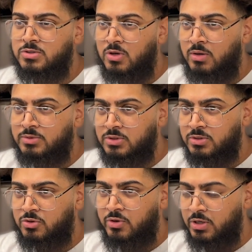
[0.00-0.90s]
So I'm just
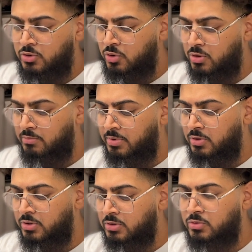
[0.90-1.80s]
going to create a new
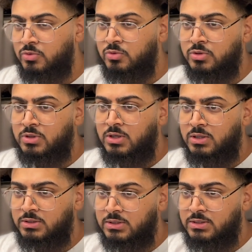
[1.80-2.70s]
component called
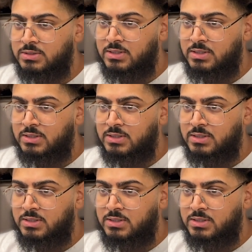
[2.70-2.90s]
card